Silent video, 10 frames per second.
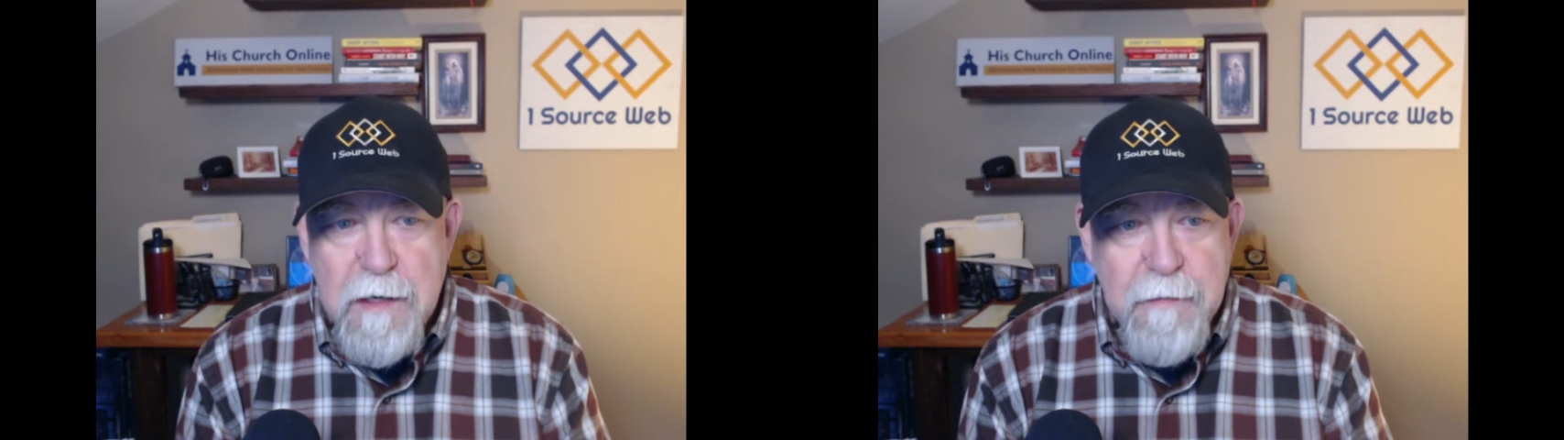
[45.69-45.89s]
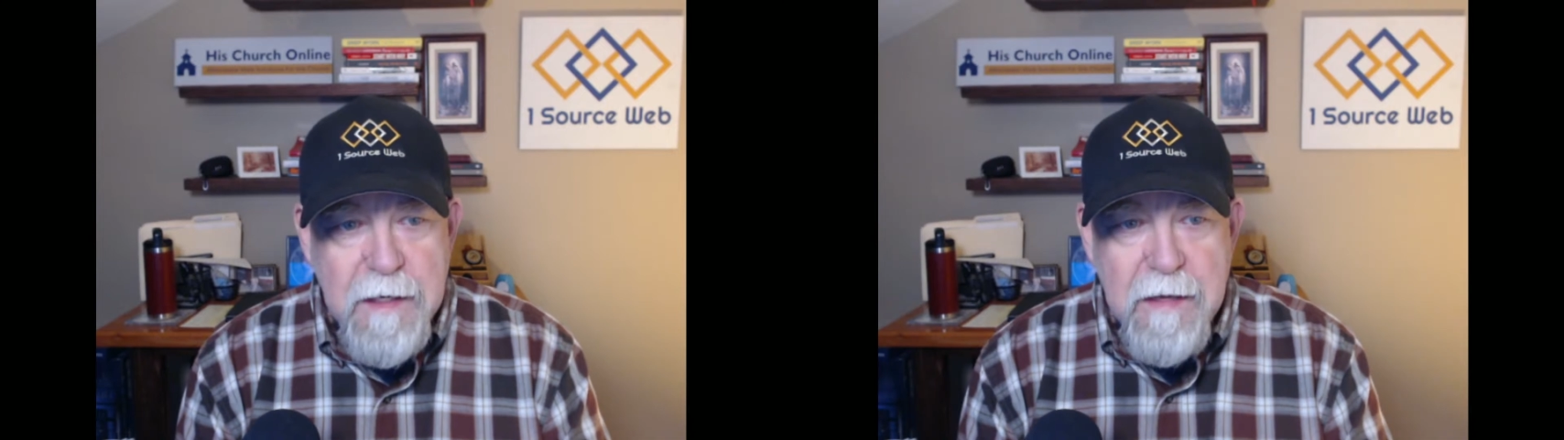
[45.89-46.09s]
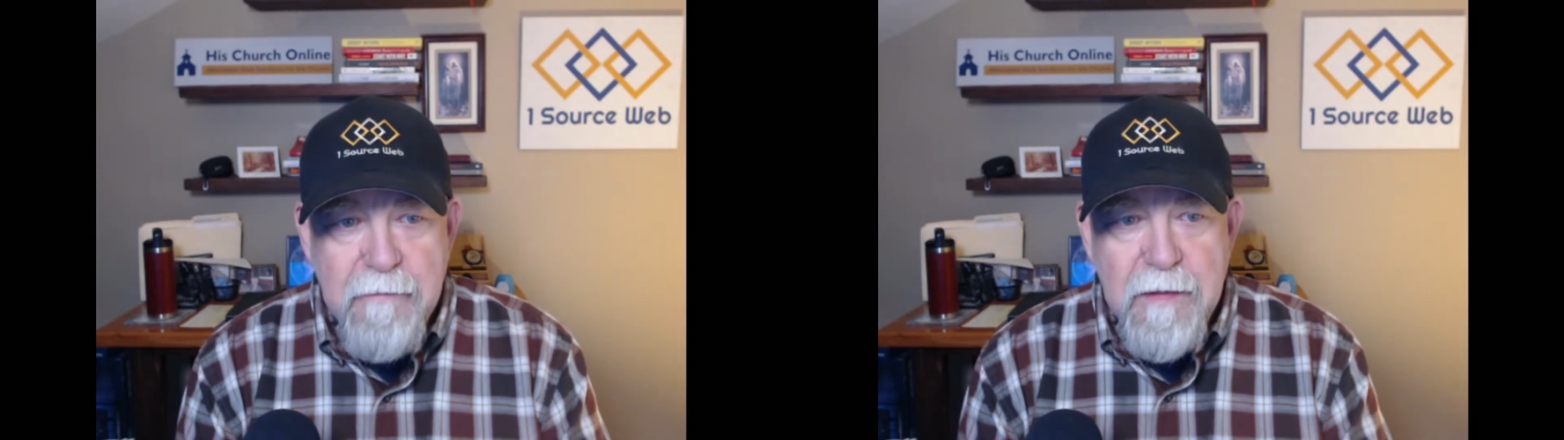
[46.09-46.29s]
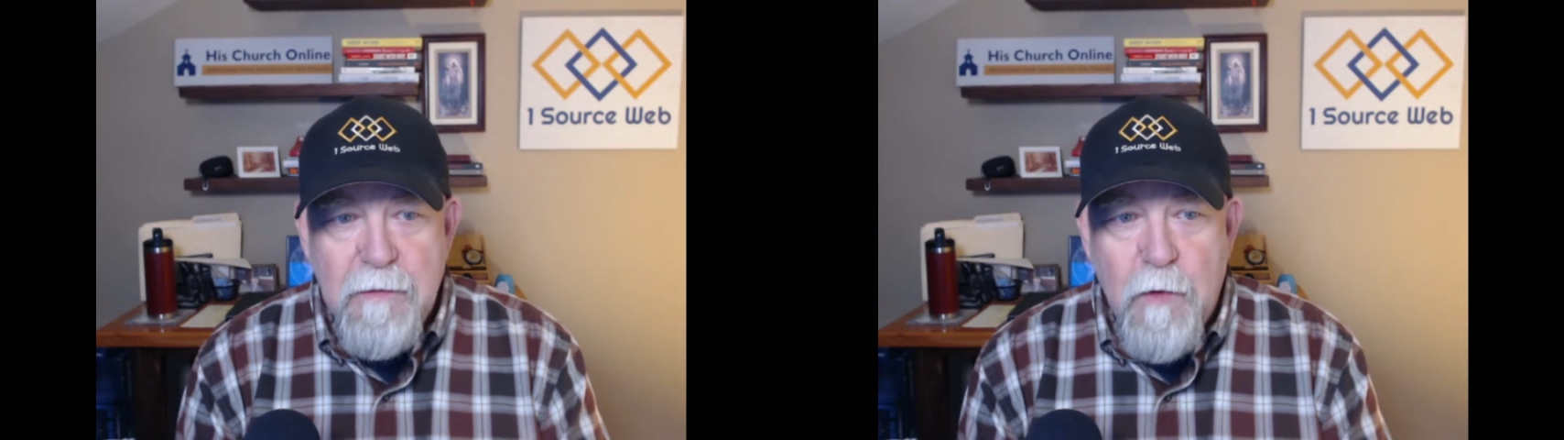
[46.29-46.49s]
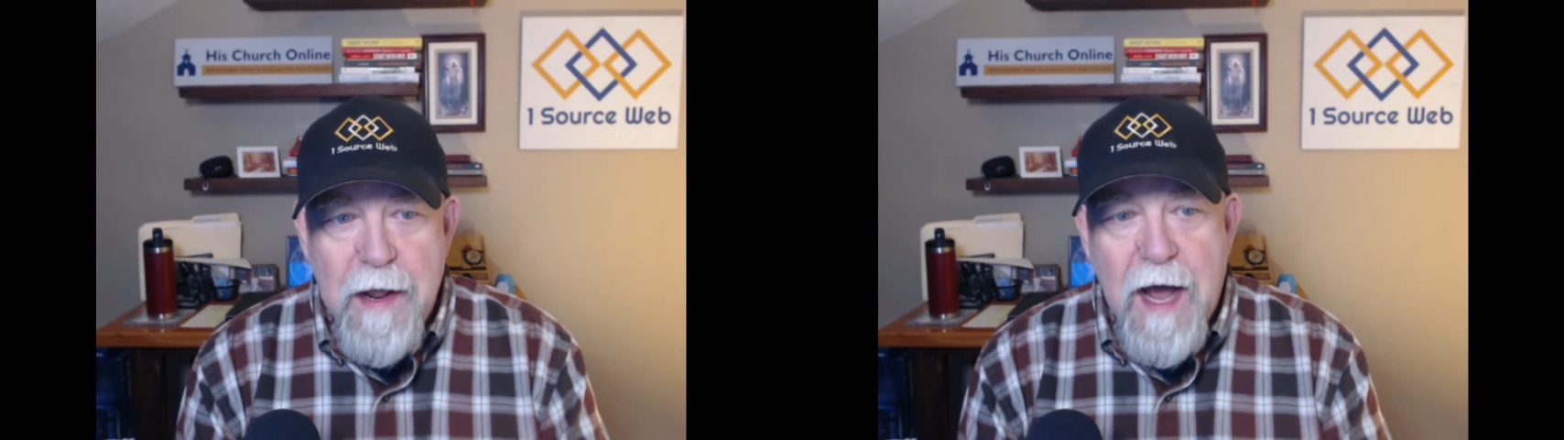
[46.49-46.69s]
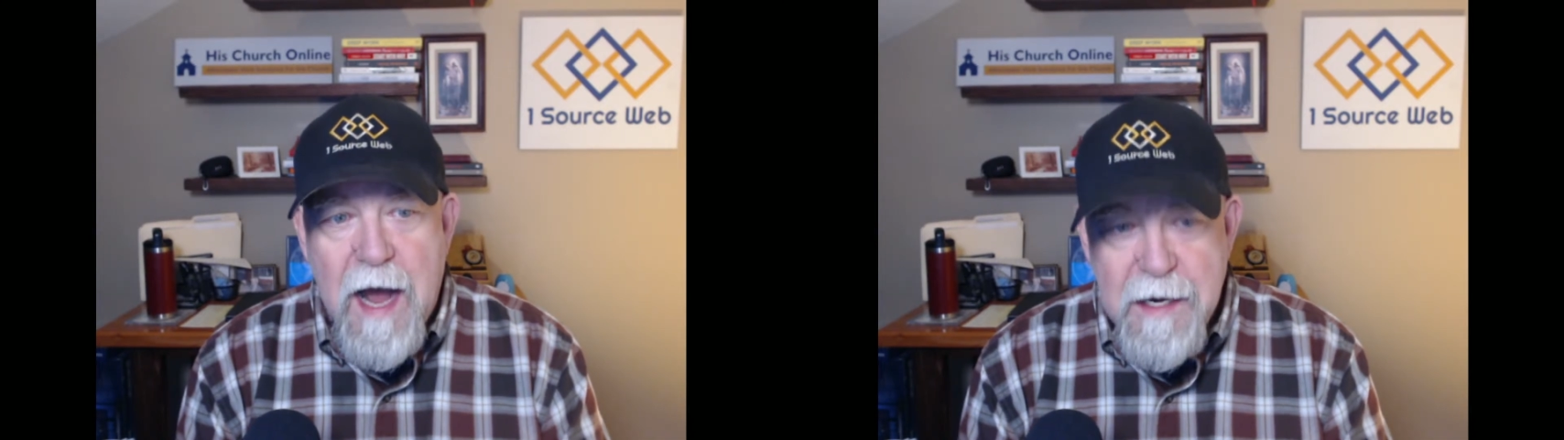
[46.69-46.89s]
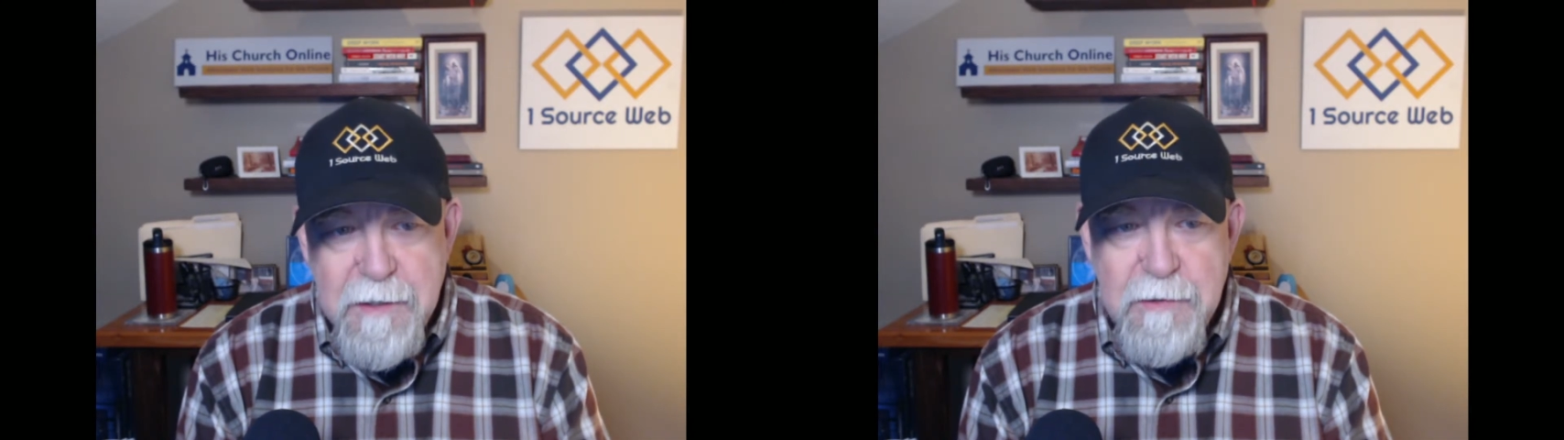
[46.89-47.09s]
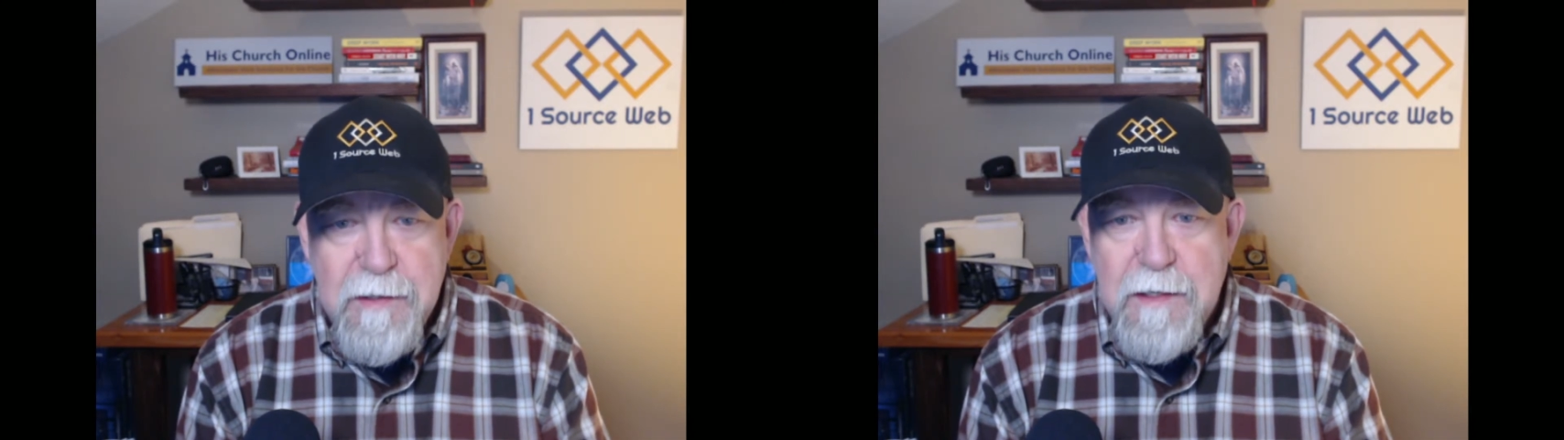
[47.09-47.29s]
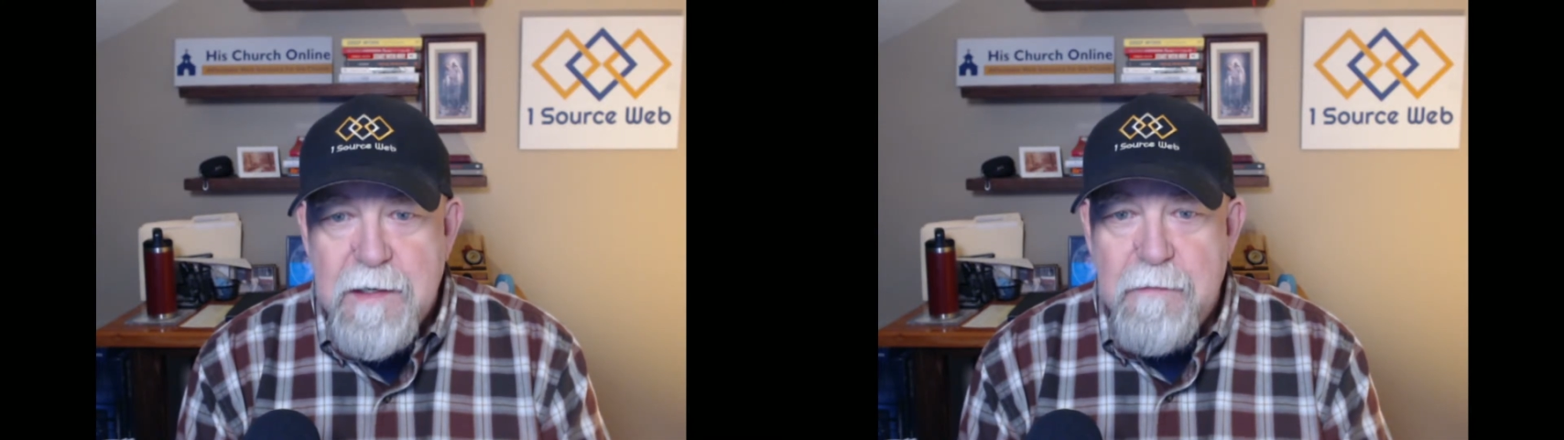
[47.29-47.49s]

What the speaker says: I'm going to give you the way I do it.